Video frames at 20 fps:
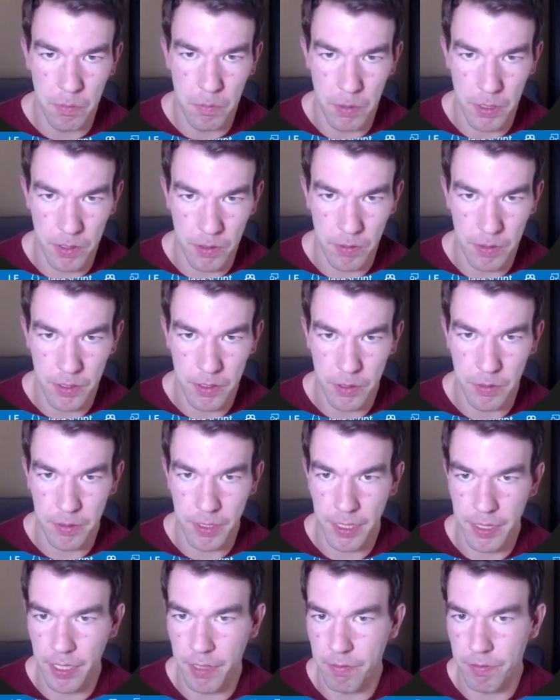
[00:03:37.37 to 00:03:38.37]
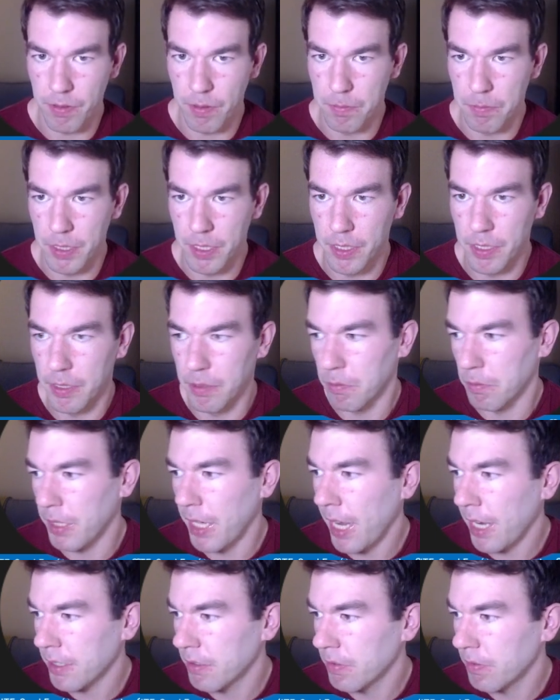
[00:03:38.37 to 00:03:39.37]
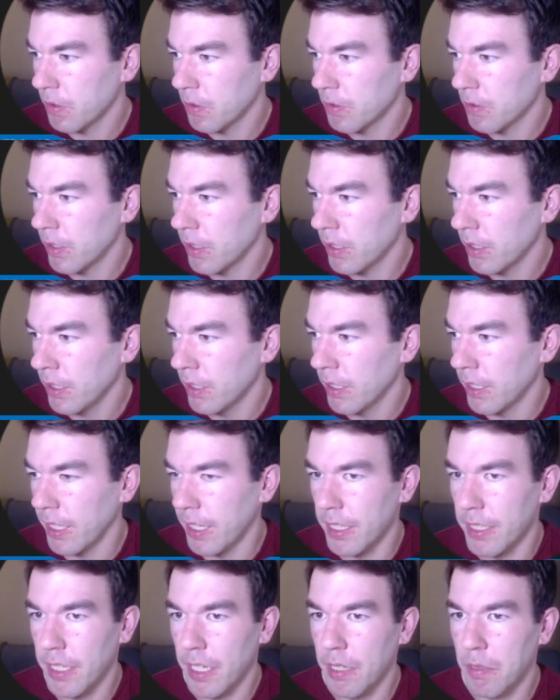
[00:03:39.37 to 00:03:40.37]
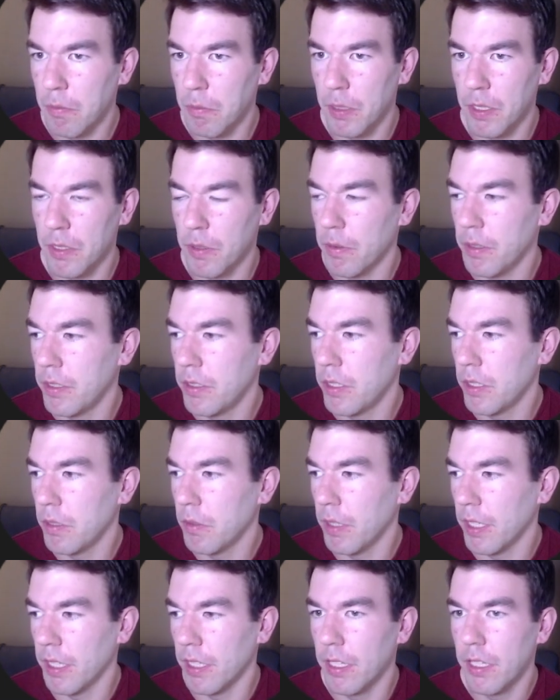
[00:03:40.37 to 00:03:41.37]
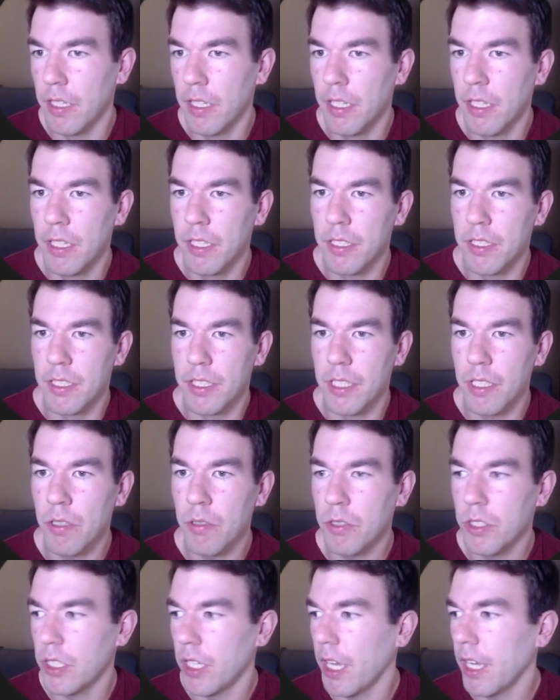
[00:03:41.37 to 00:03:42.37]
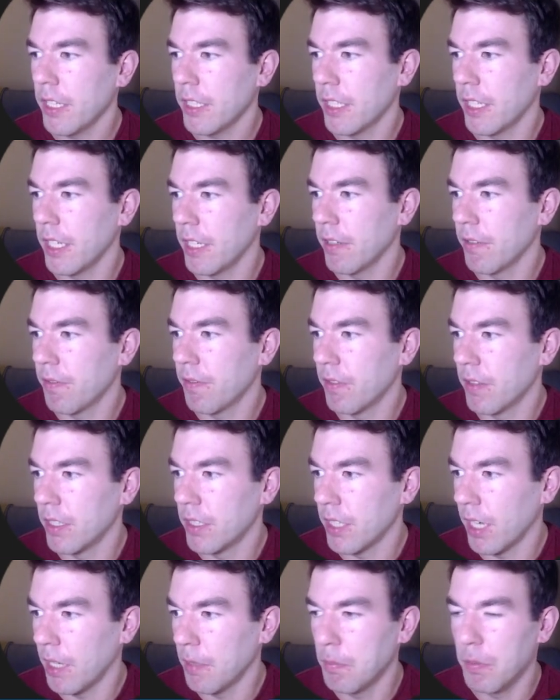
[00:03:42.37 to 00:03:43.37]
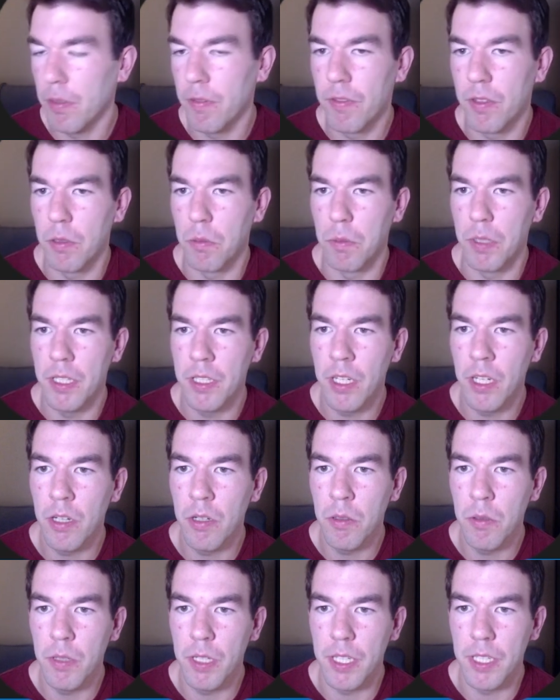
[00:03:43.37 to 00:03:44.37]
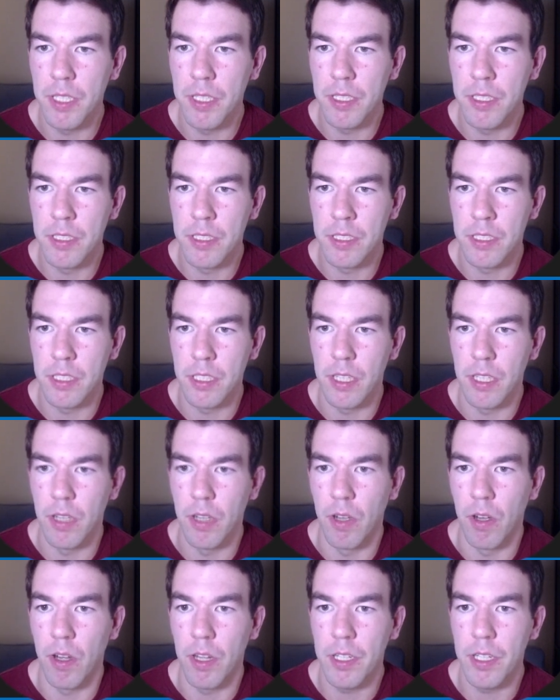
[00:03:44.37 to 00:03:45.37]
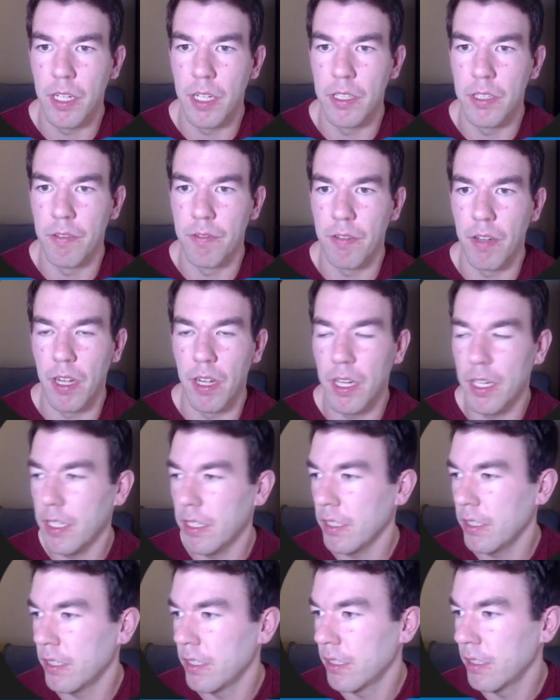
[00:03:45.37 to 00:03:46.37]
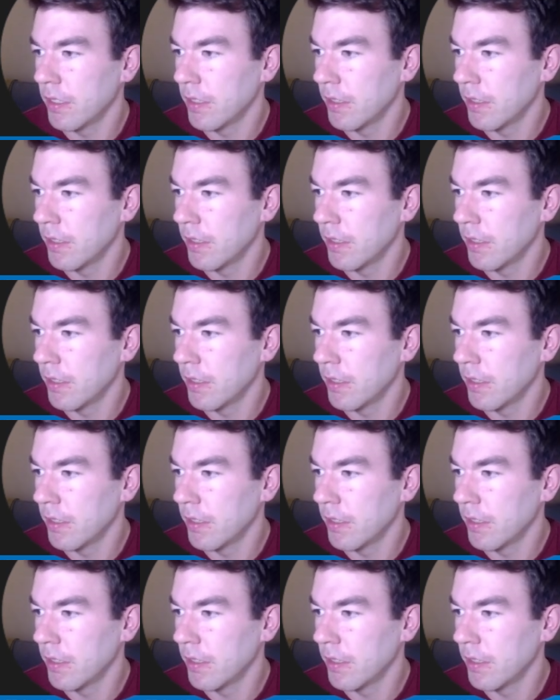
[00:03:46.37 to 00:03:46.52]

we're going to get that from the React folder, and then we're going to still check if the type of the window is not undefined.